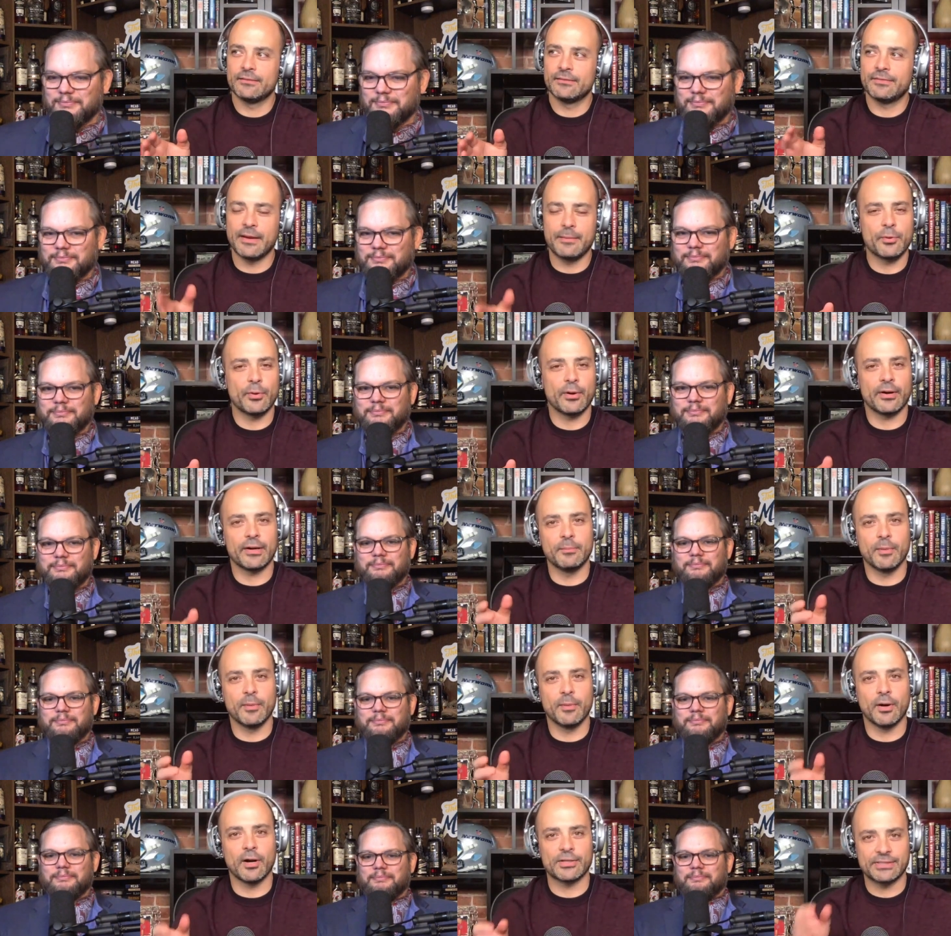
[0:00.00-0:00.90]

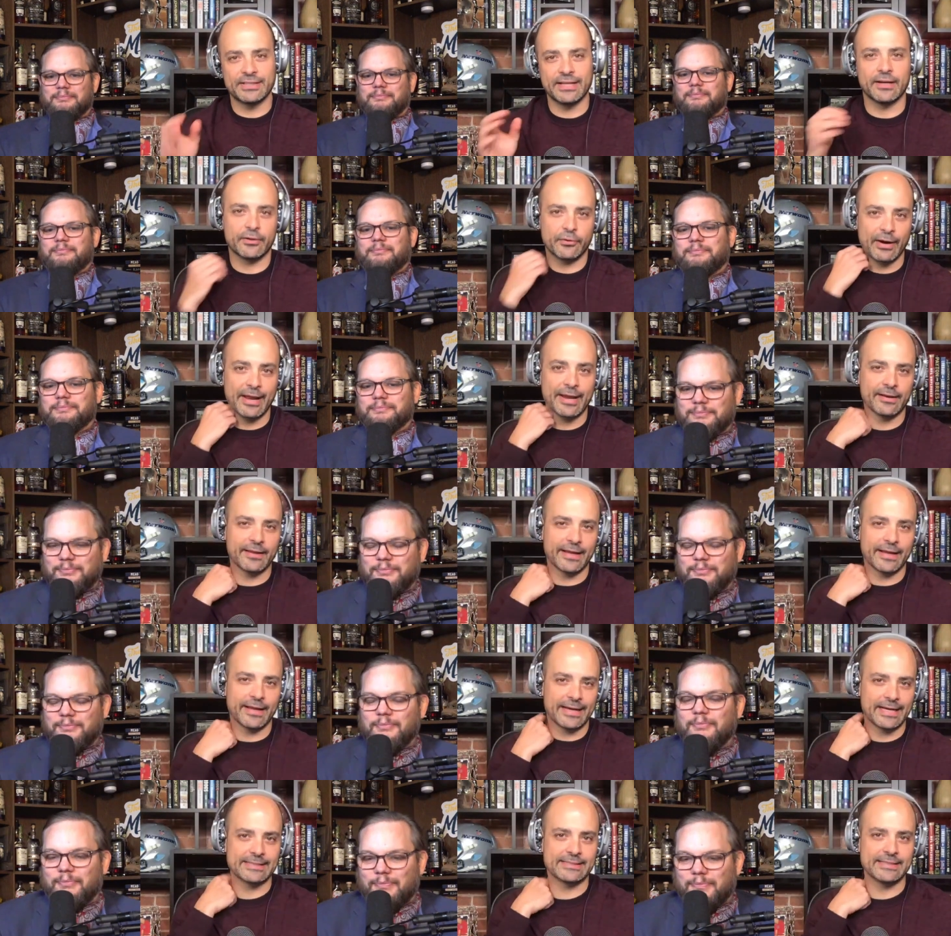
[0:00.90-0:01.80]
Speaker 1: February, March. Now,
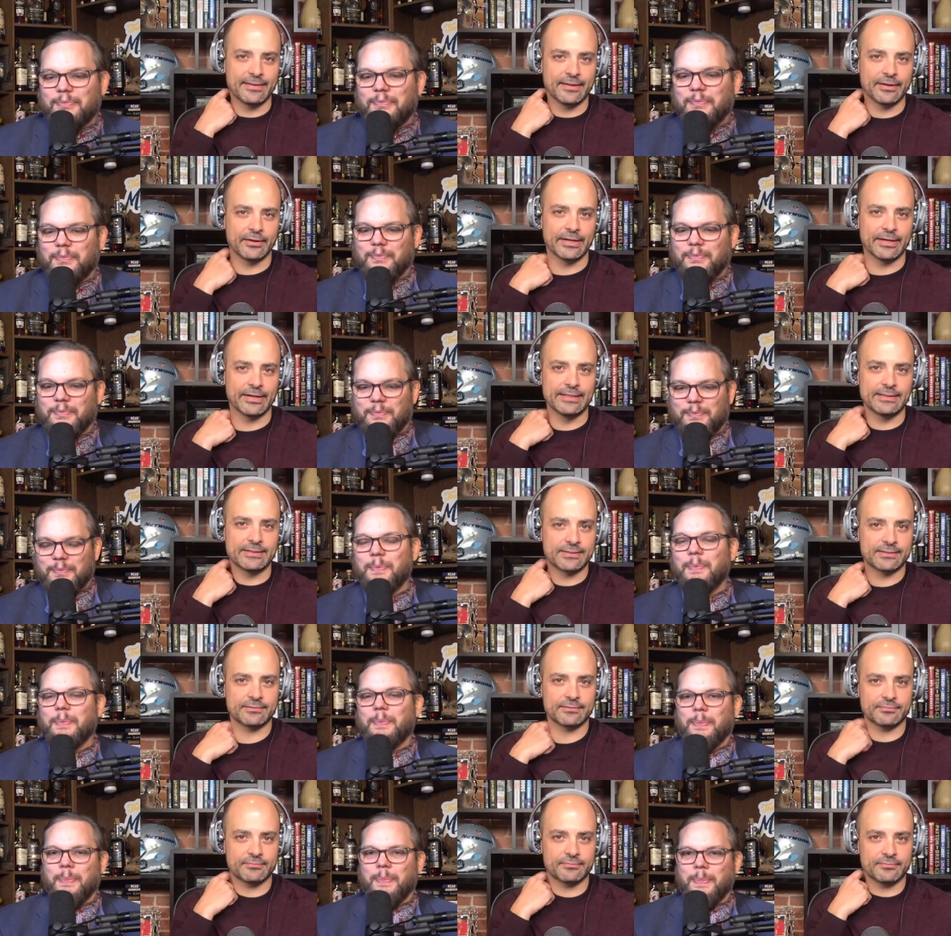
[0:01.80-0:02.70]
granted, like I said, there
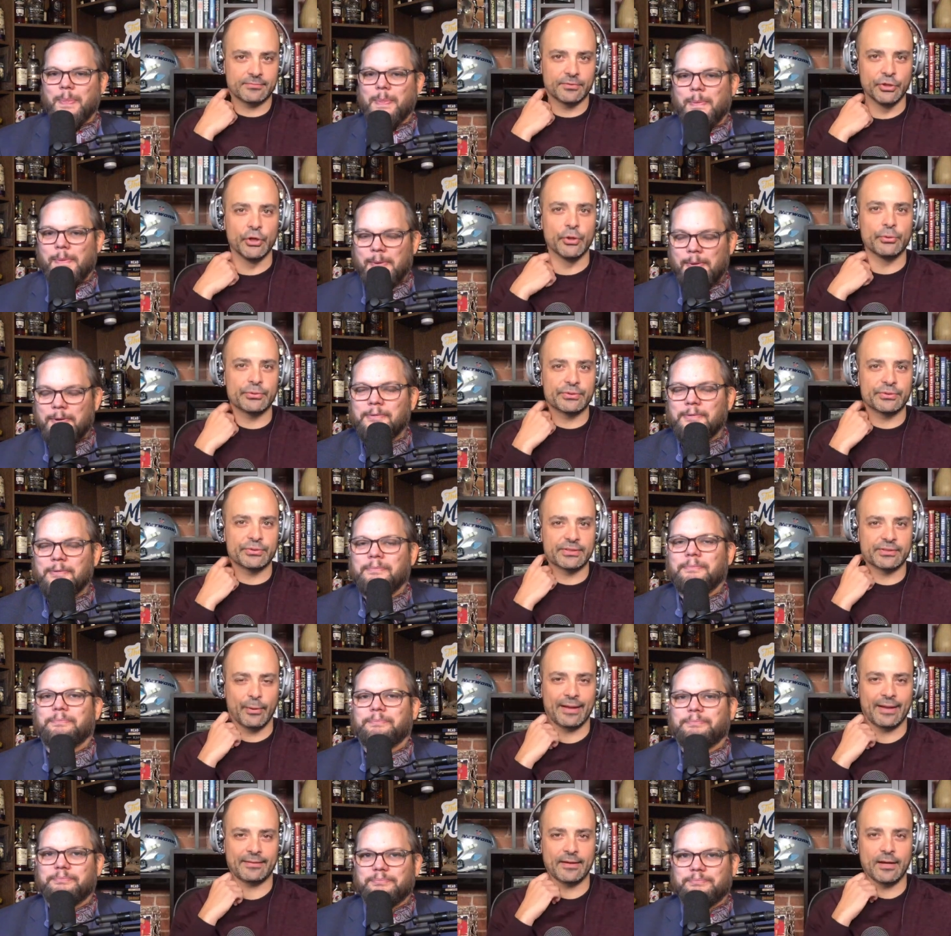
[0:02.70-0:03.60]
is
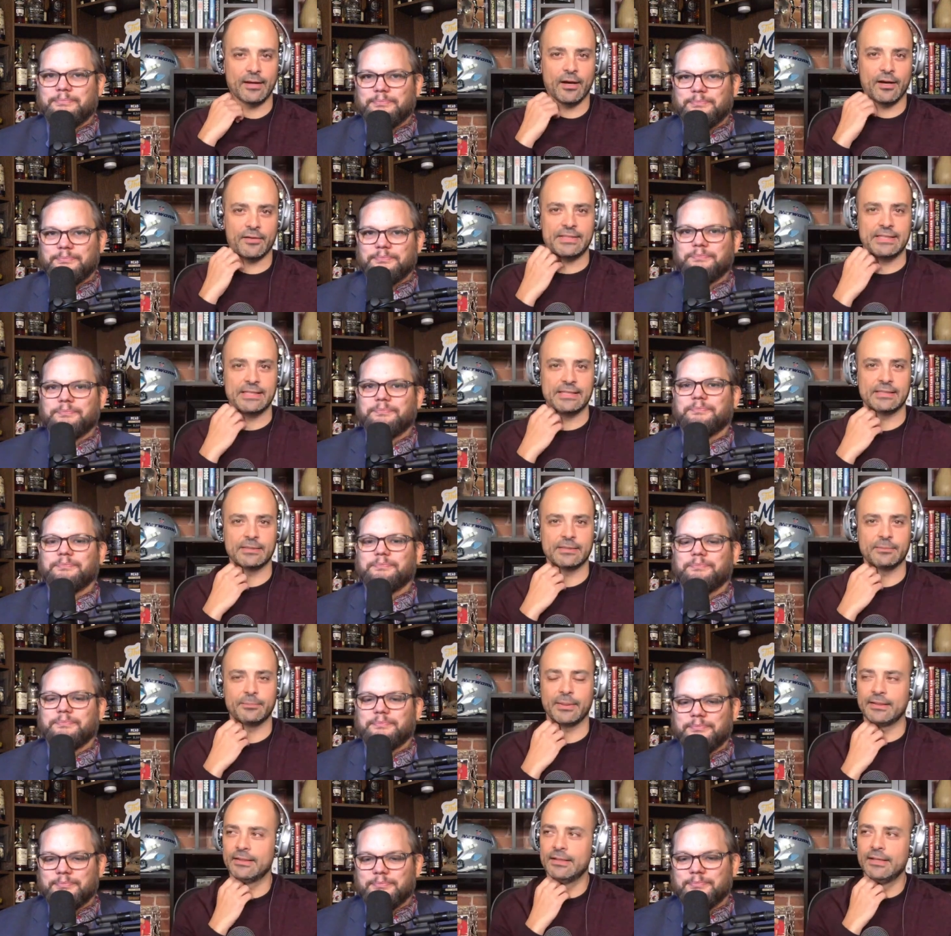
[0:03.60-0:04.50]
news throughout the off
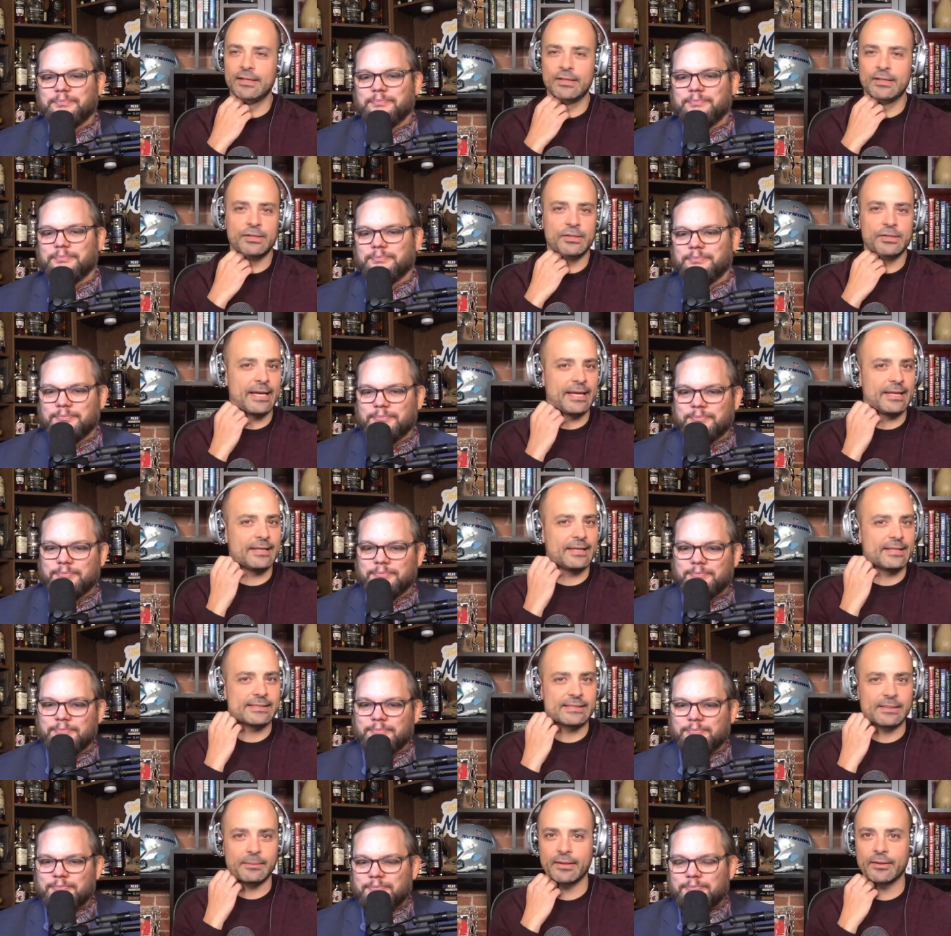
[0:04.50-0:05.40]
season, but you get
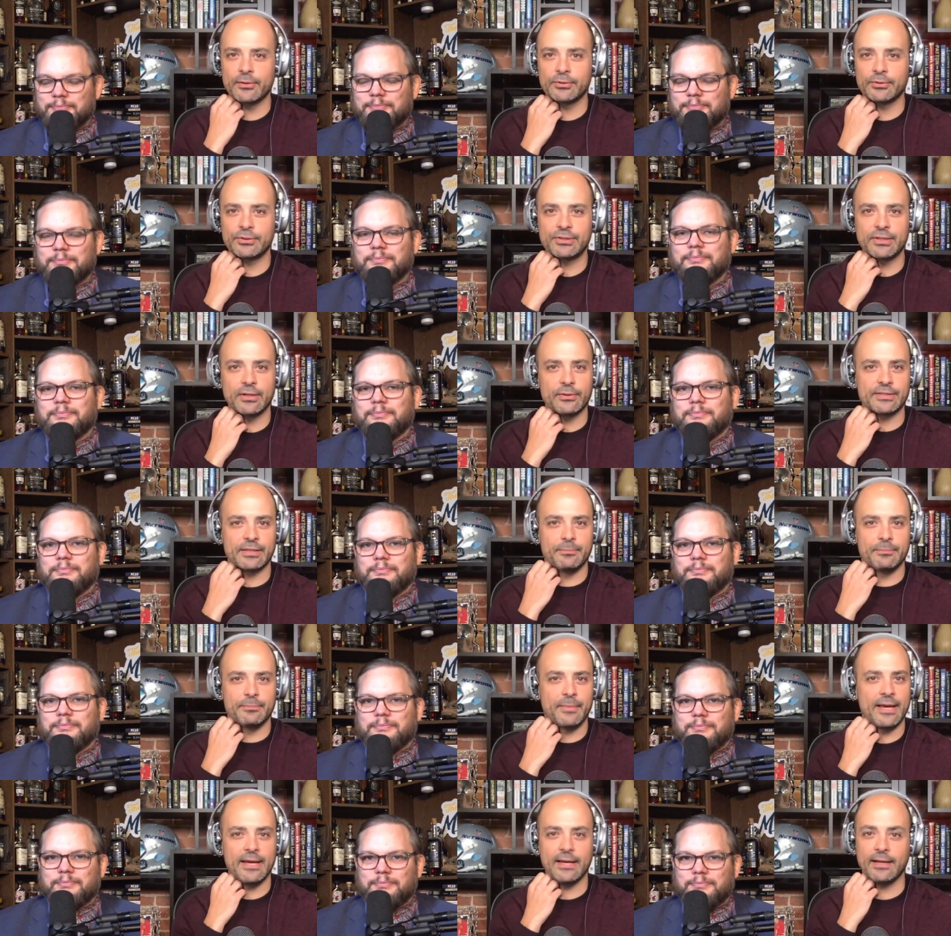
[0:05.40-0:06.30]
into some of those
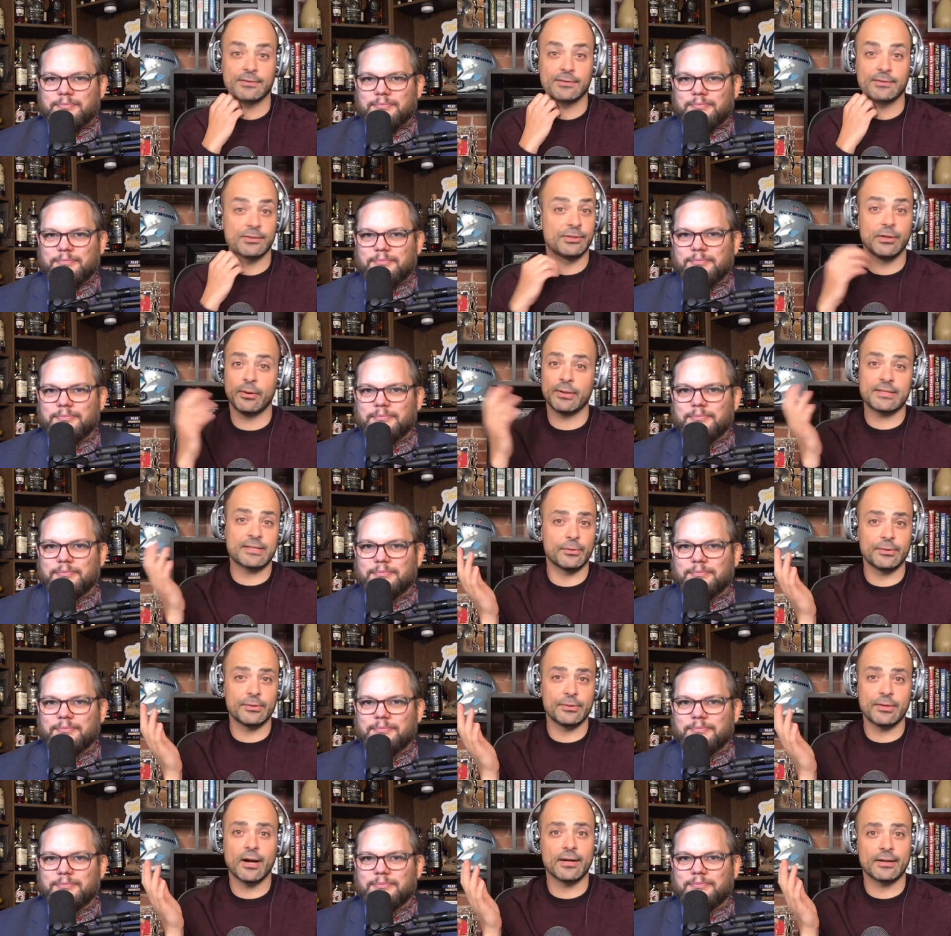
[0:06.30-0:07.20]
shows in May because the show
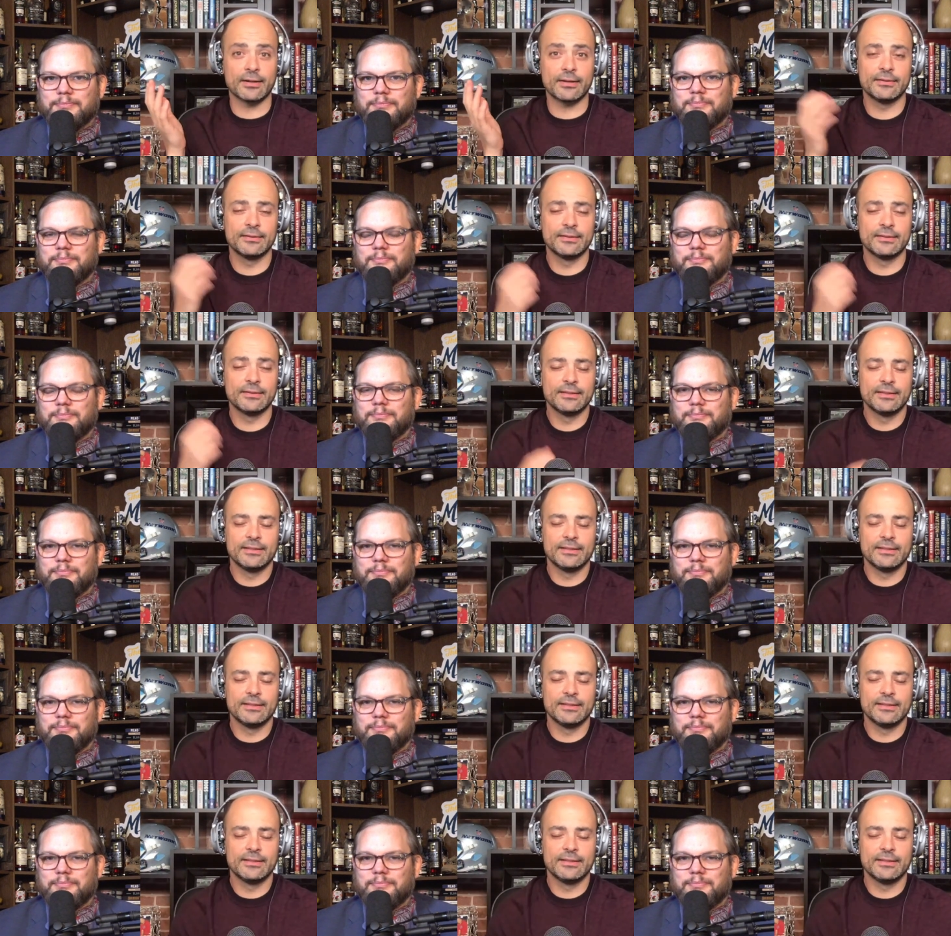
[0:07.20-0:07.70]
doesn't go dark.